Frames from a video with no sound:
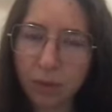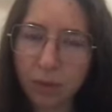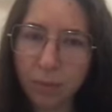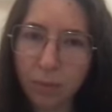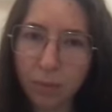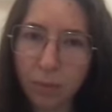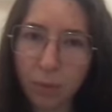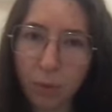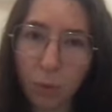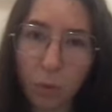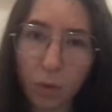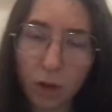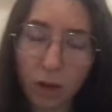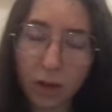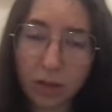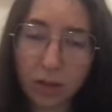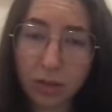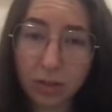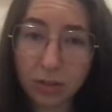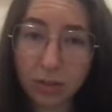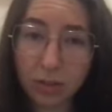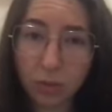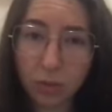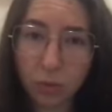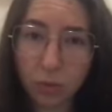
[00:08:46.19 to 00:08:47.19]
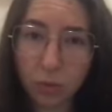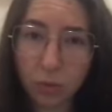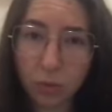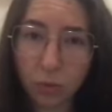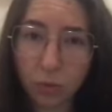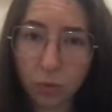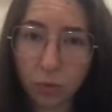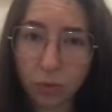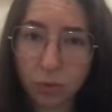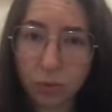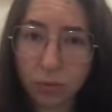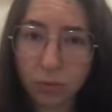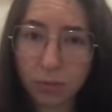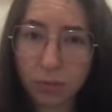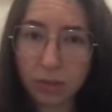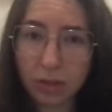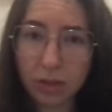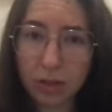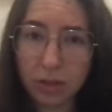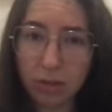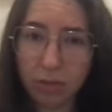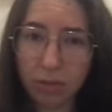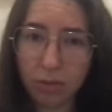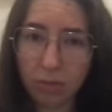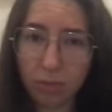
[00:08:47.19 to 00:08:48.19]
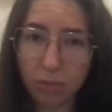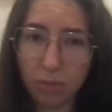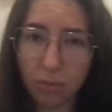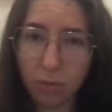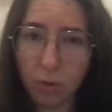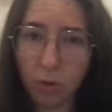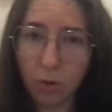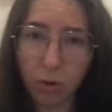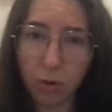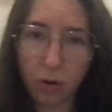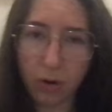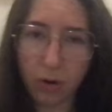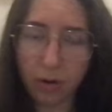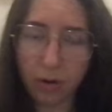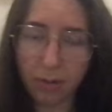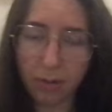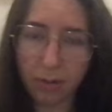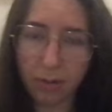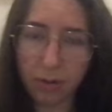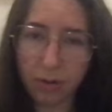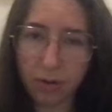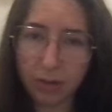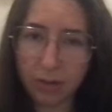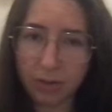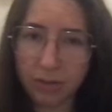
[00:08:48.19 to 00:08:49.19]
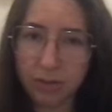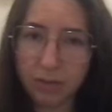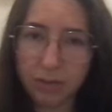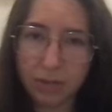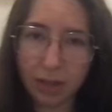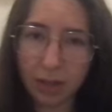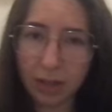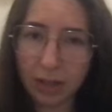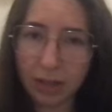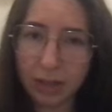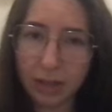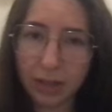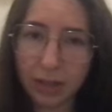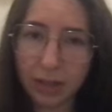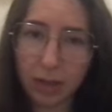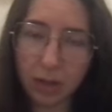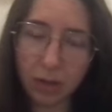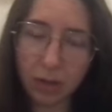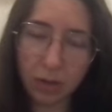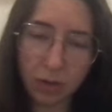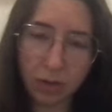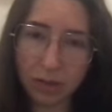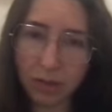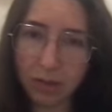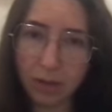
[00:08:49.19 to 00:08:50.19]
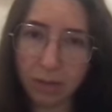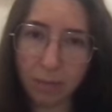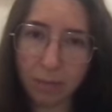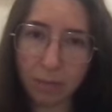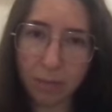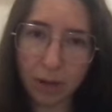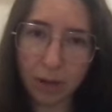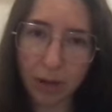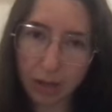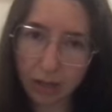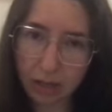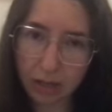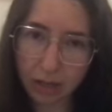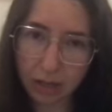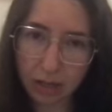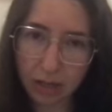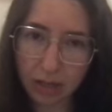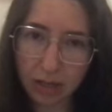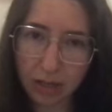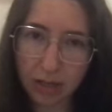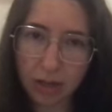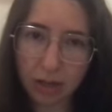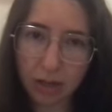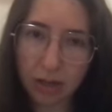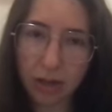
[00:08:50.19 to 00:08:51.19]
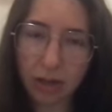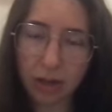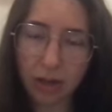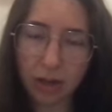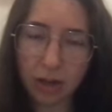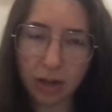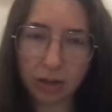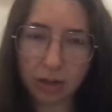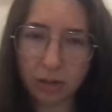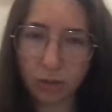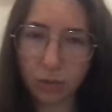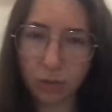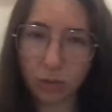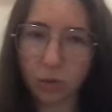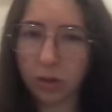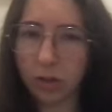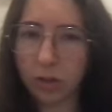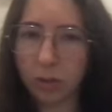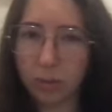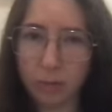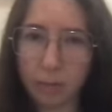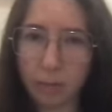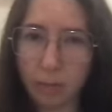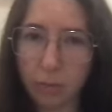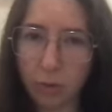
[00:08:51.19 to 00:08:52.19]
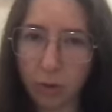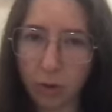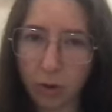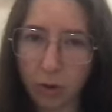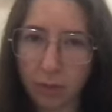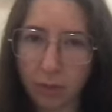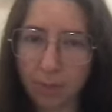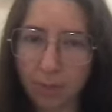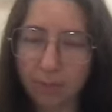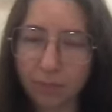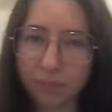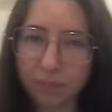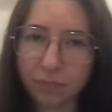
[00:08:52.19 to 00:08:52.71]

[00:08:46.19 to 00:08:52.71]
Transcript: but who's being born? Because something or somebody is going to be born.